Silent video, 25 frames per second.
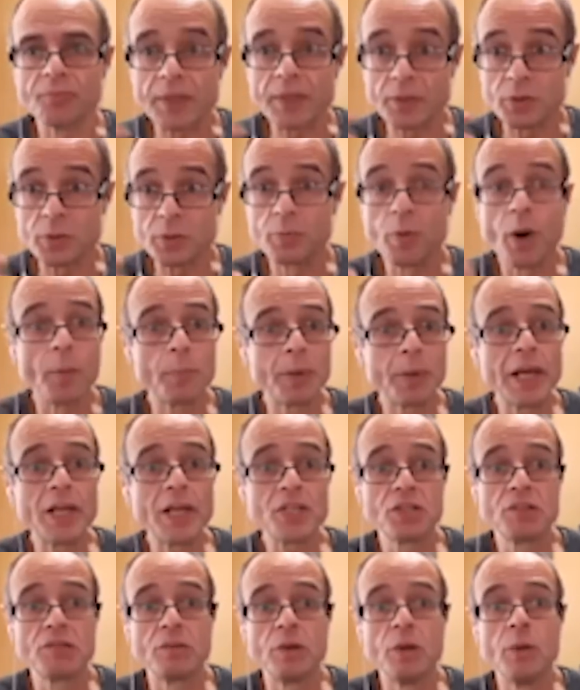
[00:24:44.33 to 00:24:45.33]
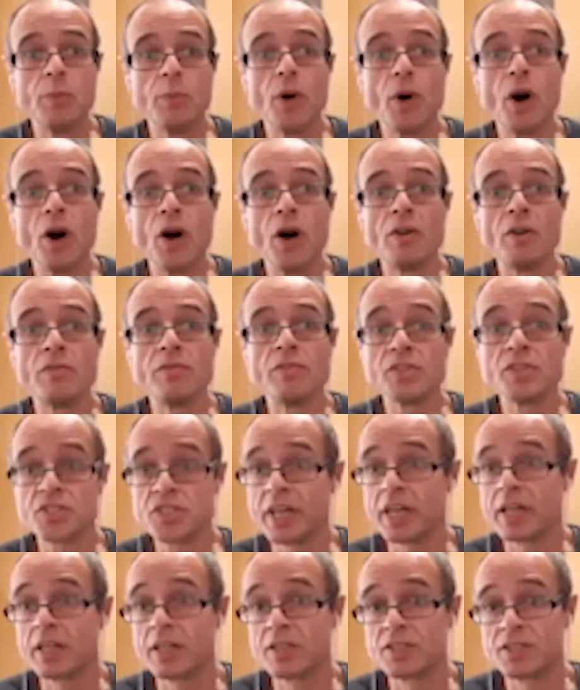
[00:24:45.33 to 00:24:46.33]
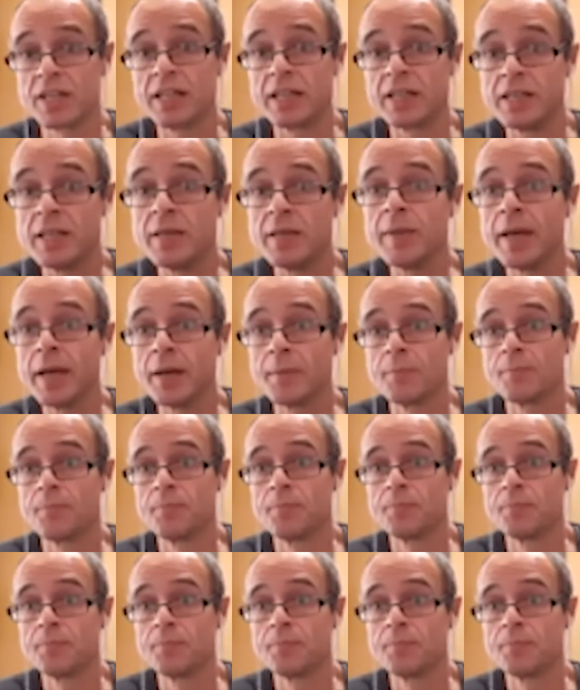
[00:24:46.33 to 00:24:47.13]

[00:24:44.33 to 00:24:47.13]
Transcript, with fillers: the population group of sickle cell anemia.